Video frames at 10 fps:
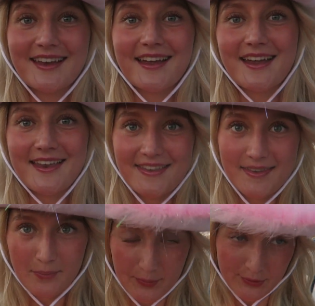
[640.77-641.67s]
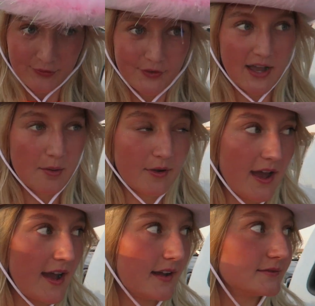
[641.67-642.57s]
and my beautiful cowboy
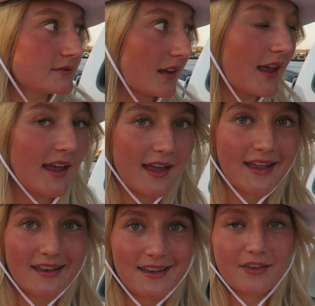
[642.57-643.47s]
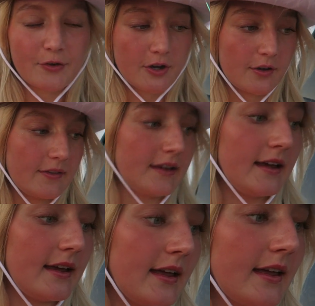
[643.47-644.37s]
hat. And it's
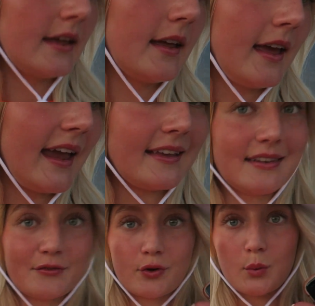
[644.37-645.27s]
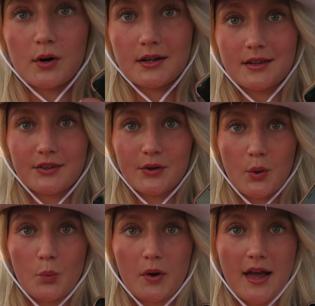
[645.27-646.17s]
currently 18:41,
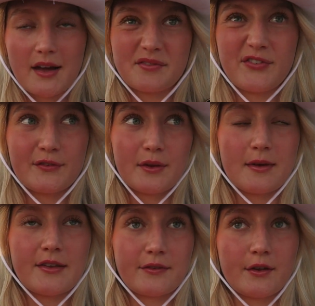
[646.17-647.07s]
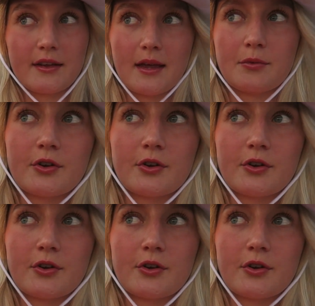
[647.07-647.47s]
so we have 50 minutes until the game